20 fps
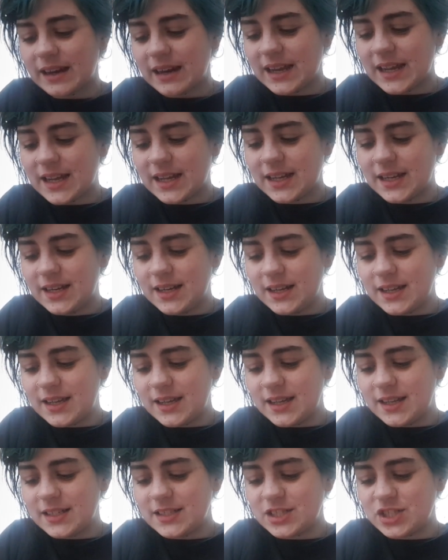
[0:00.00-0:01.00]
And
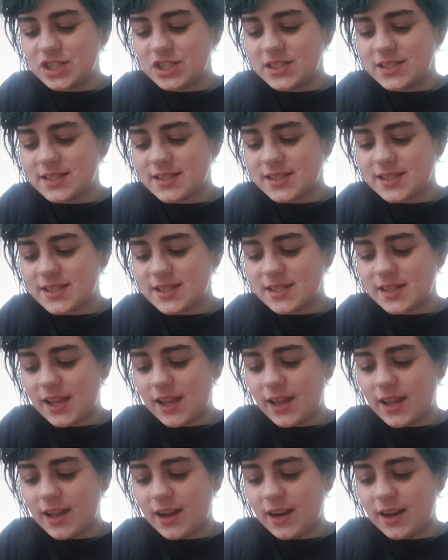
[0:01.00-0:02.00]
just
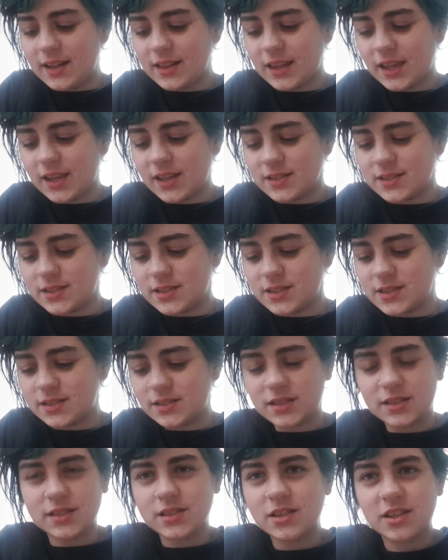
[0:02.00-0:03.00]
seeing these
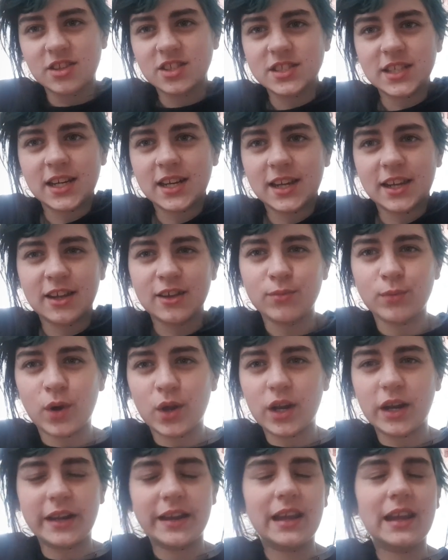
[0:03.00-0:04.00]
stunning
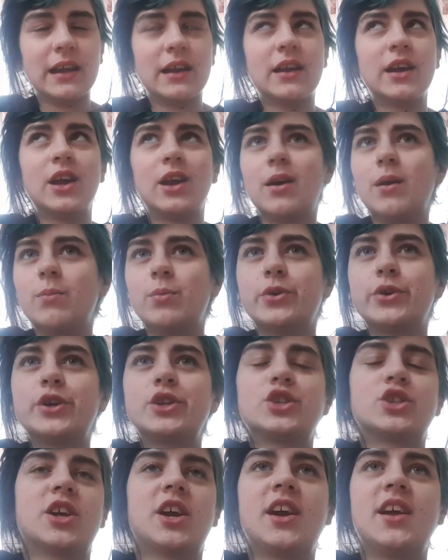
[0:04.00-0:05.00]
modelling
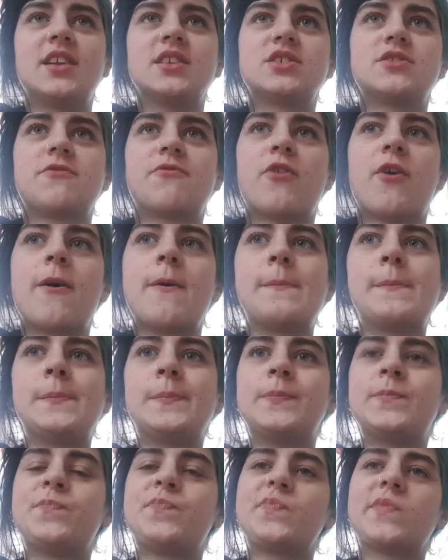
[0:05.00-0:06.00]
portraits
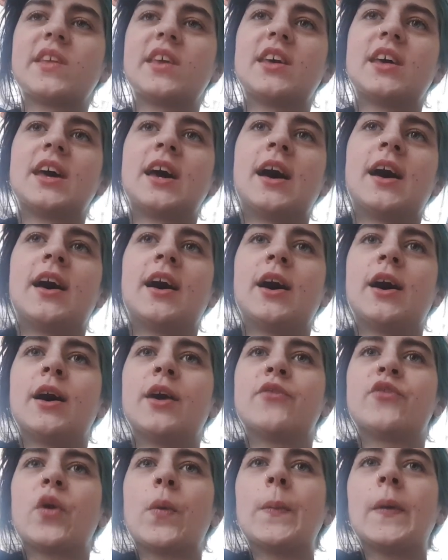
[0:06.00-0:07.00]
from
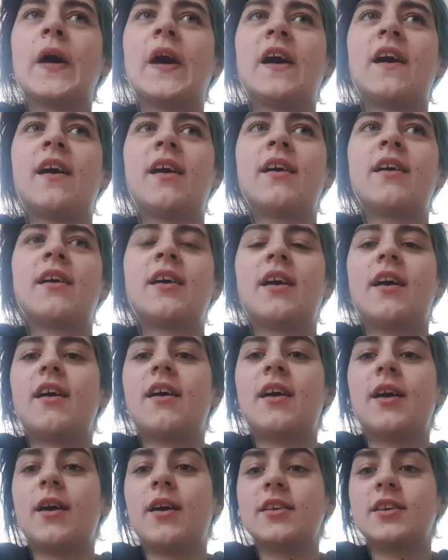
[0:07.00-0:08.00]
her
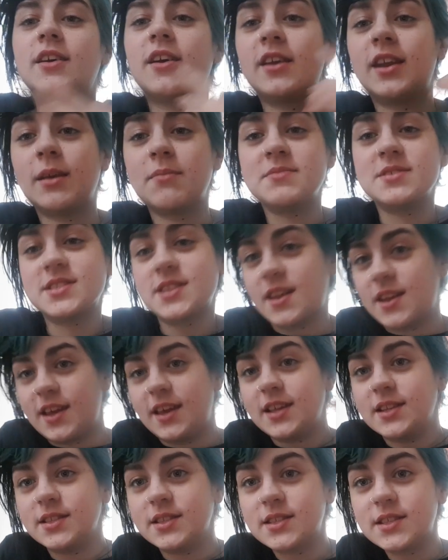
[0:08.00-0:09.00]
name is
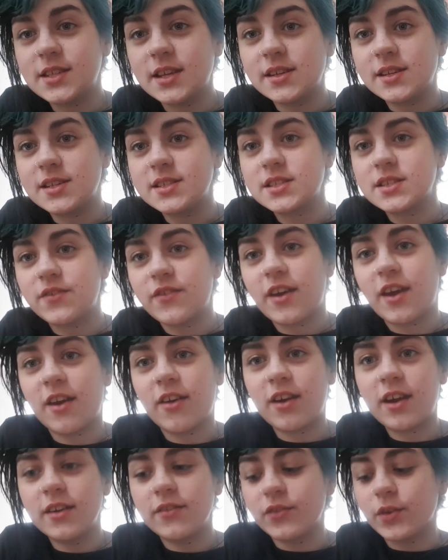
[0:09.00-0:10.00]
Encina
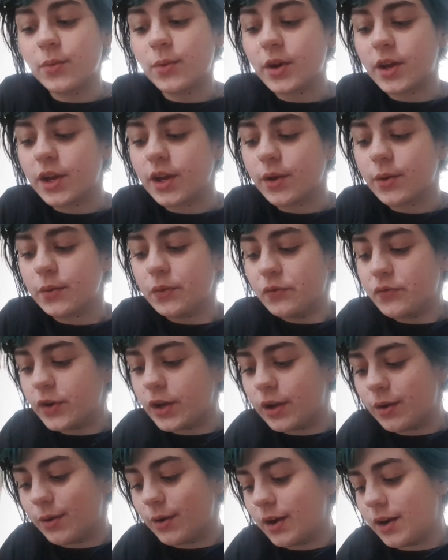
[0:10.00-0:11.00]
Severa, if you want to go and
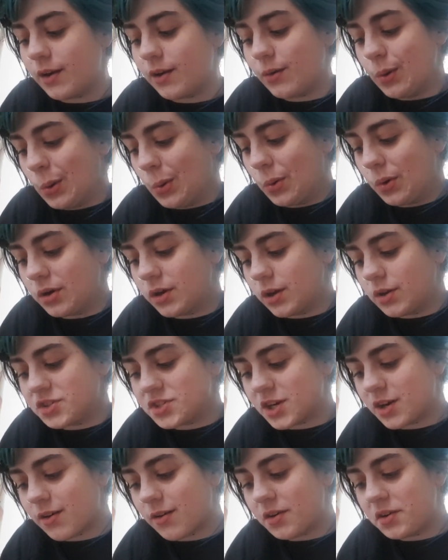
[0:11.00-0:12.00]
follow her, or go
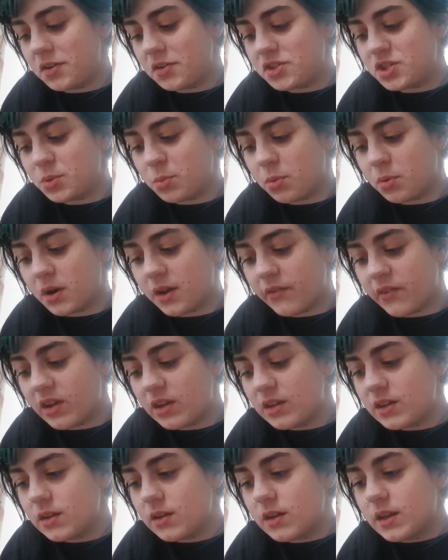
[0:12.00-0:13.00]
check her out on YouTube or whatever.
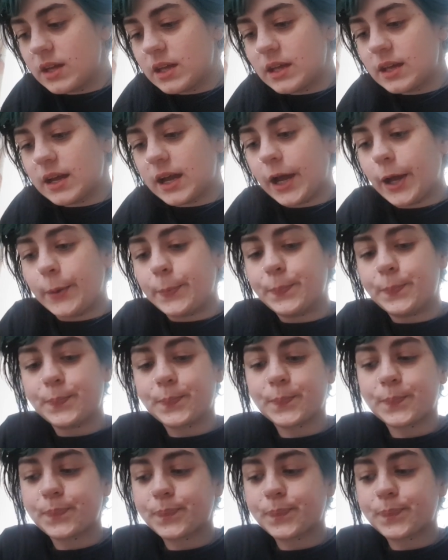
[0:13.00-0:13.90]
And